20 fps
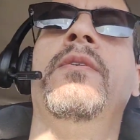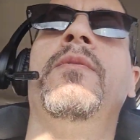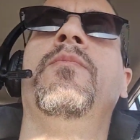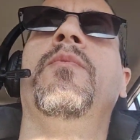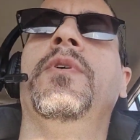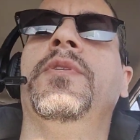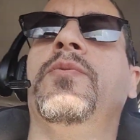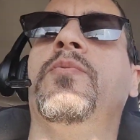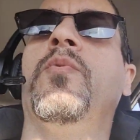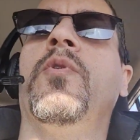
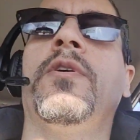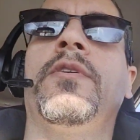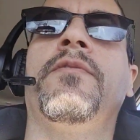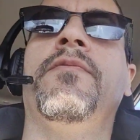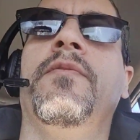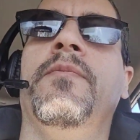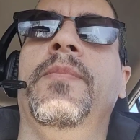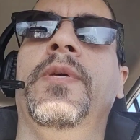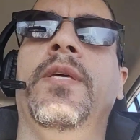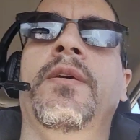what's worked
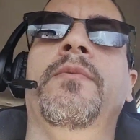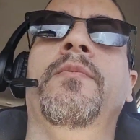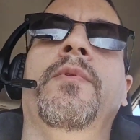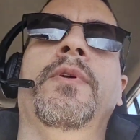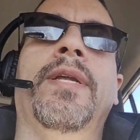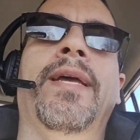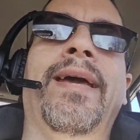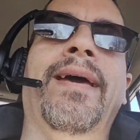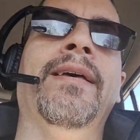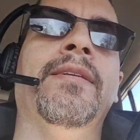for me, what
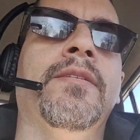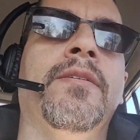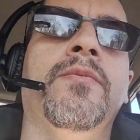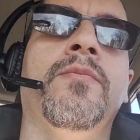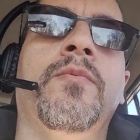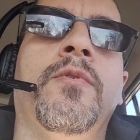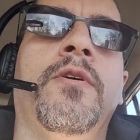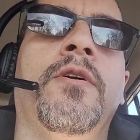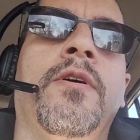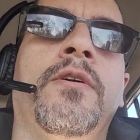hasn't
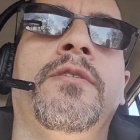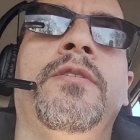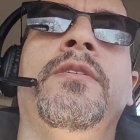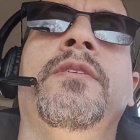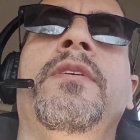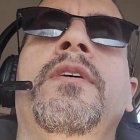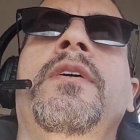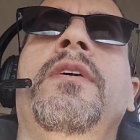worked,